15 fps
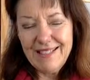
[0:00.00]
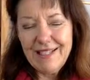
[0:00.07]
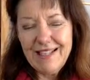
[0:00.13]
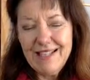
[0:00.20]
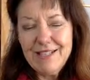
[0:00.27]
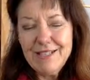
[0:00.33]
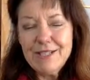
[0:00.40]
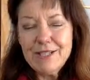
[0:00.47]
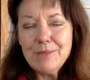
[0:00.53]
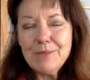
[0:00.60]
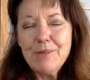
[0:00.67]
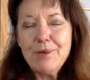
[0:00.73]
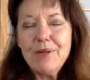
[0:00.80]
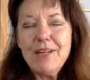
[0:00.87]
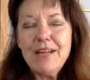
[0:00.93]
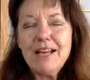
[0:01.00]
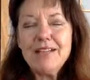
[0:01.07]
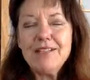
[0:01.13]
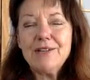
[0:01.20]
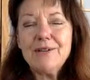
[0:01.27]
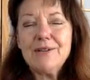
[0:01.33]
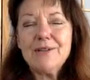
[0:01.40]
And just pour
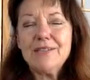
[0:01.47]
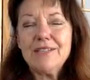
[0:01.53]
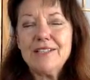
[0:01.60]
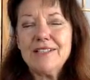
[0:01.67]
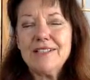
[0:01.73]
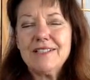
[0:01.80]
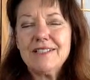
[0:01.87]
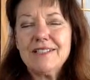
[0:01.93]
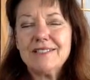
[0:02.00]
light over it.